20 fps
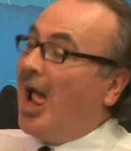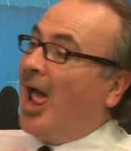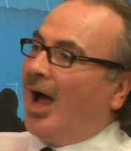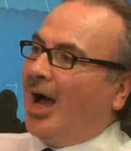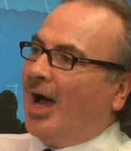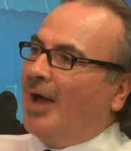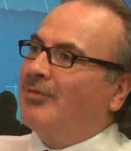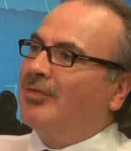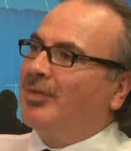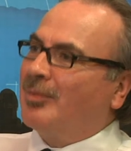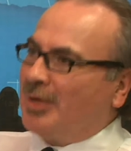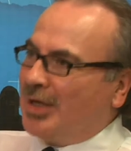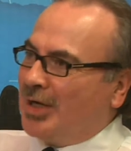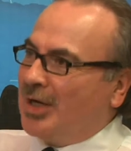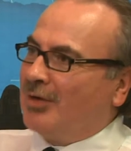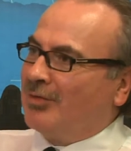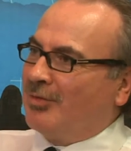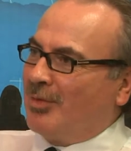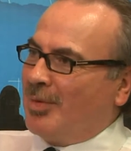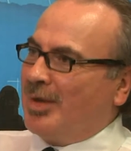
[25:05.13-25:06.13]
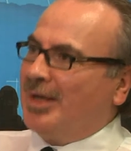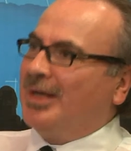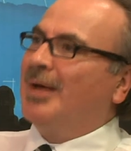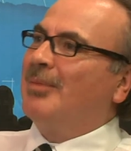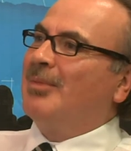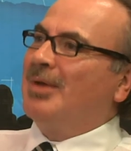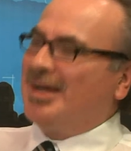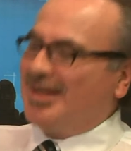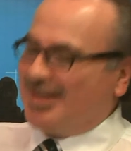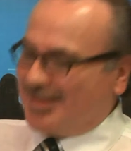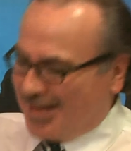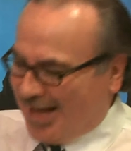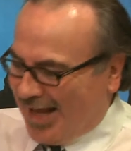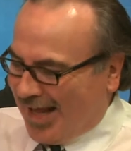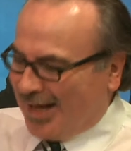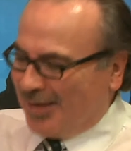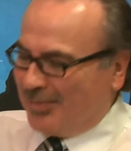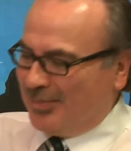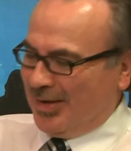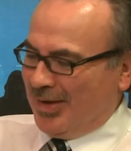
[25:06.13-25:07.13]
I'm from the government, I'm here to
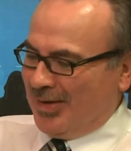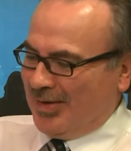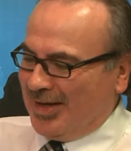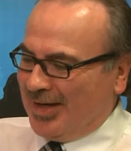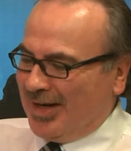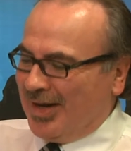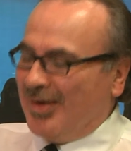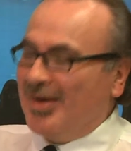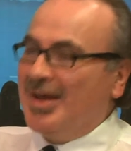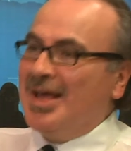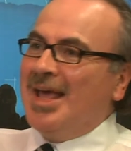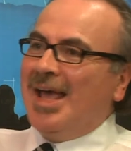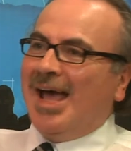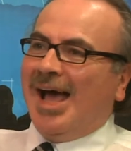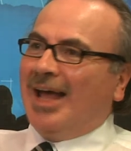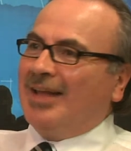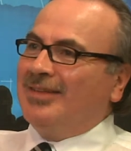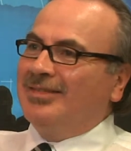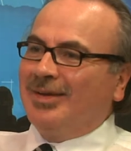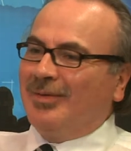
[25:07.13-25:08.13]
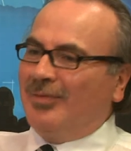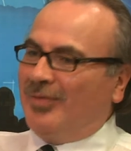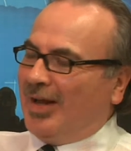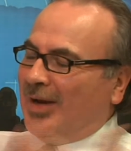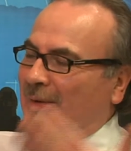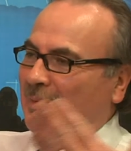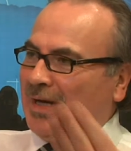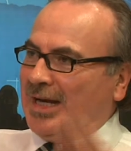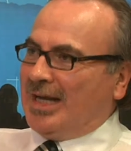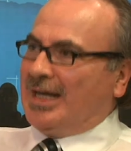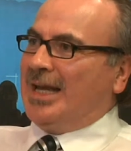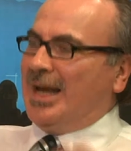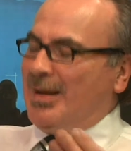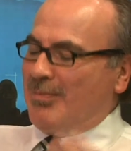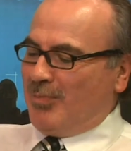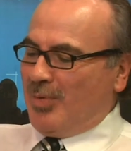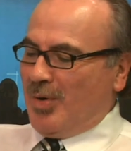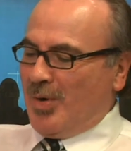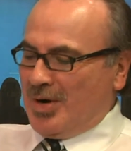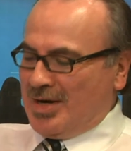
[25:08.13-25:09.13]
help you, And some fellow with a
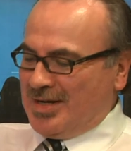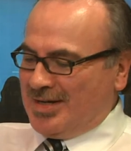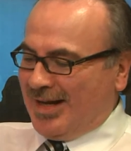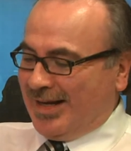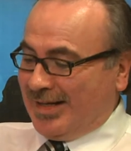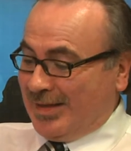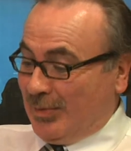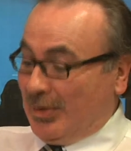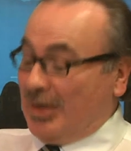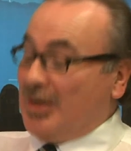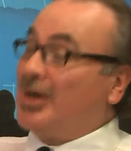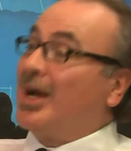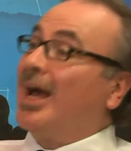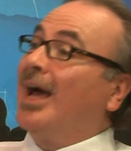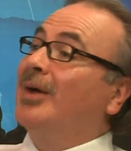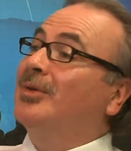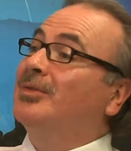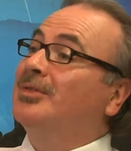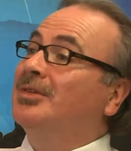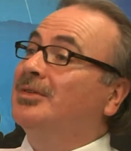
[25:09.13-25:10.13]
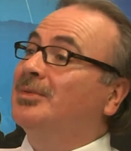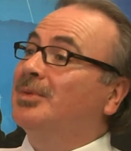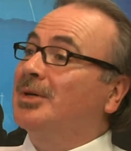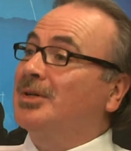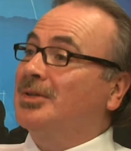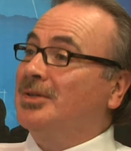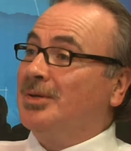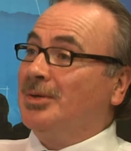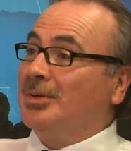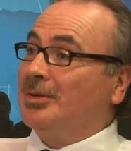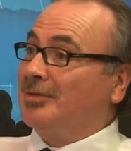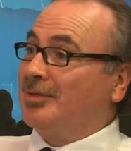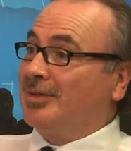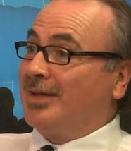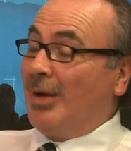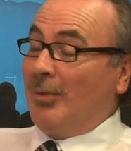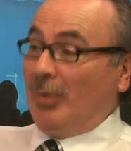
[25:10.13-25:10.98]
clipboard and tell you, well, your house is worth 200,000.